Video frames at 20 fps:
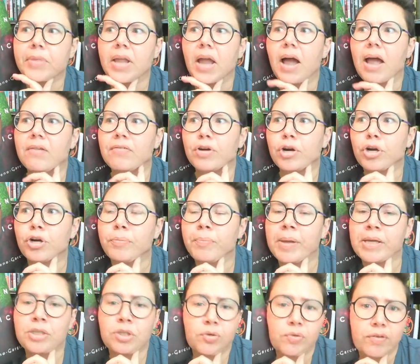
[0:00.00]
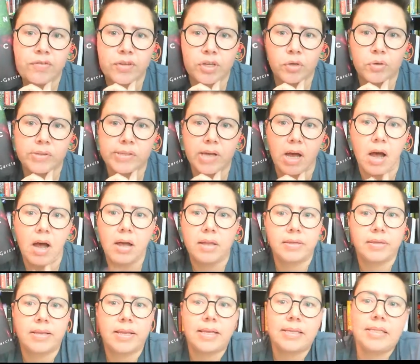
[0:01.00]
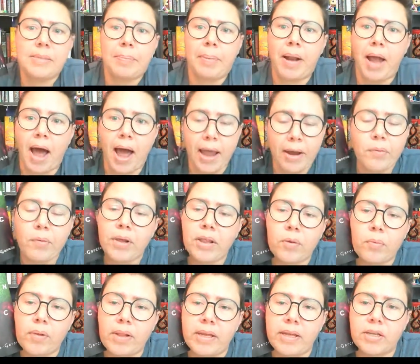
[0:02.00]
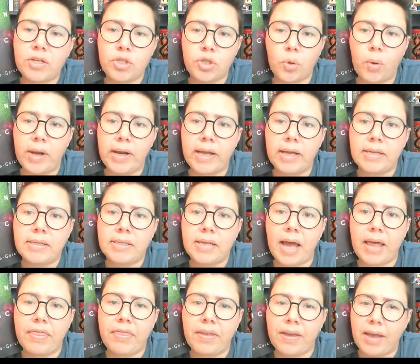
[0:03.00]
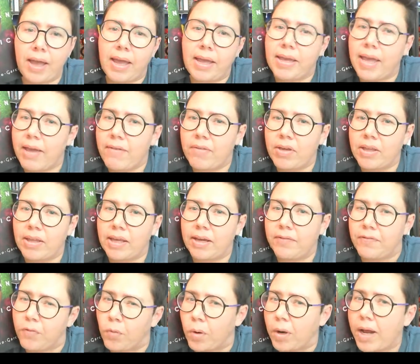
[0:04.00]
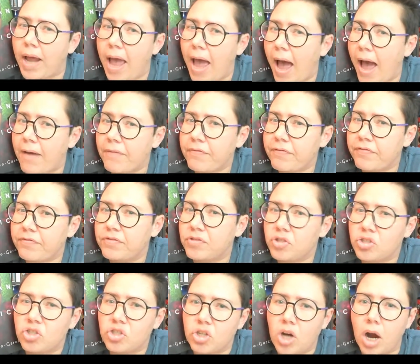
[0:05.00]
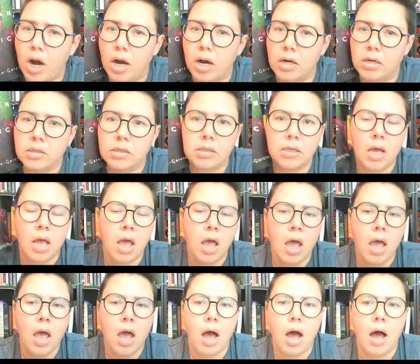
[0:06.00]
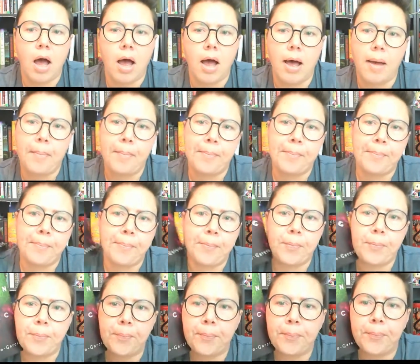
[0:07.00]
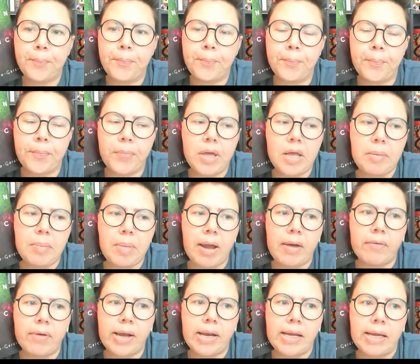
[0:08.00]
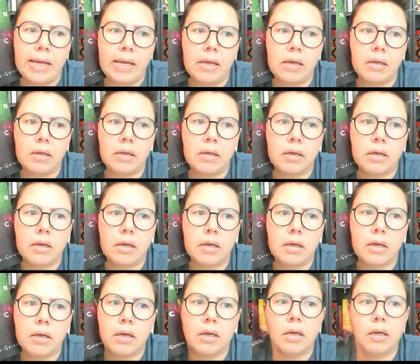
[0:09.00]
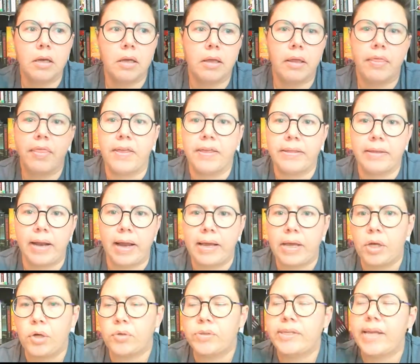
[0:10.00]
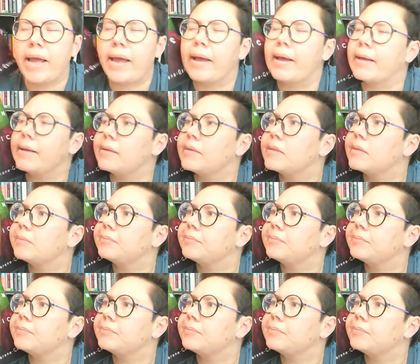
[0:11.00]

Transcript: I've heard mixed reviews on this, but I really, really enjoyed it. I think I gave it like a four and a half stars um, in my reading thing that I use, and